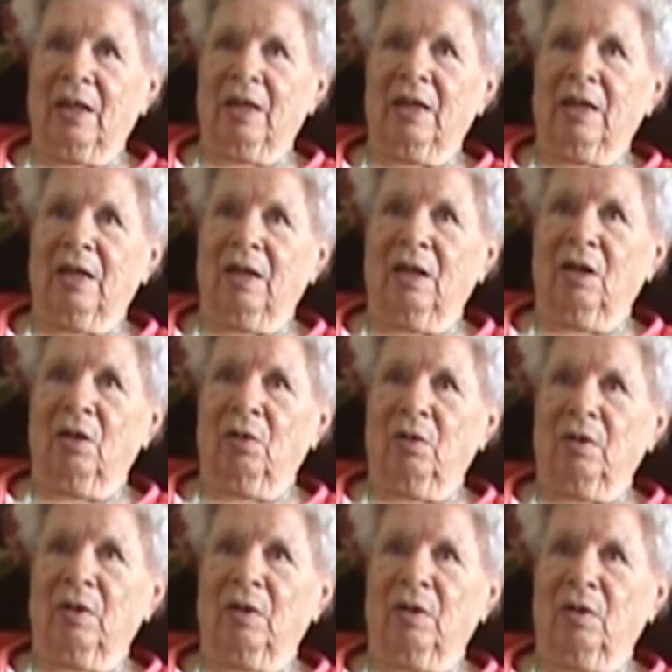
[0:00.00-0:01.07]
Um, give
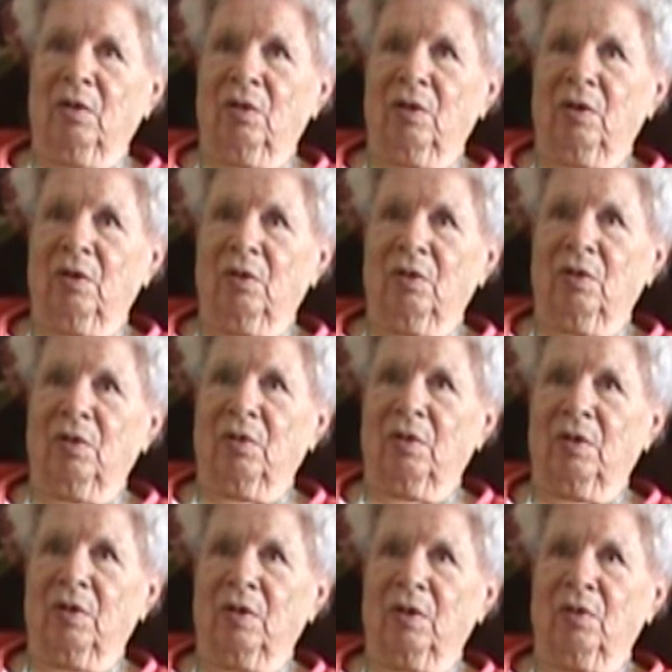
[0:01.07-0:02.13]
me an idea. How big was
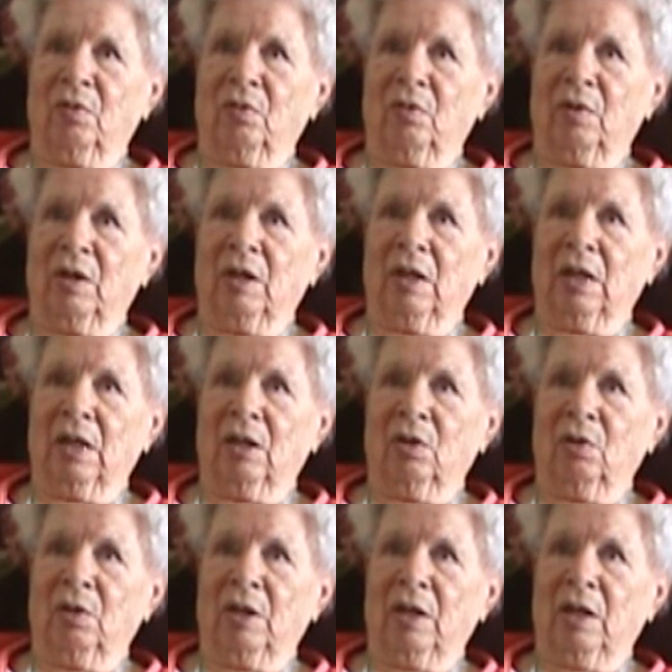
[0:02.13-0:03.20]
your school? Like your
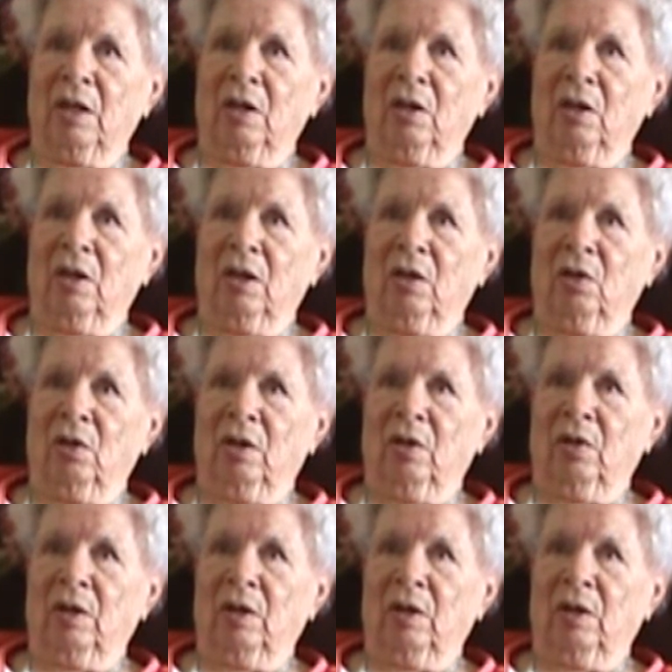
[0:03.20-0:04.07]
class? Do you have any idea?